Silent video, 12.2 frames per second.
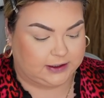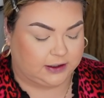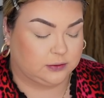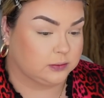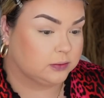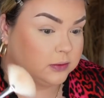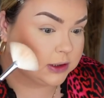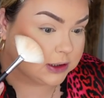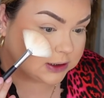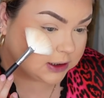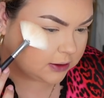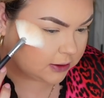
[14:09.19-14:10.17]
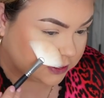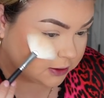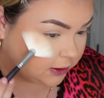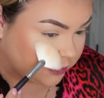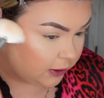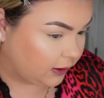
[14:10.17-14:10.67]
I real, oh
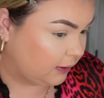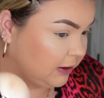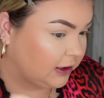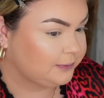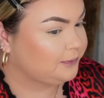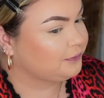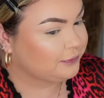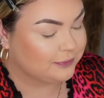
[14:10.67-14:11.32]
y'all, I mean,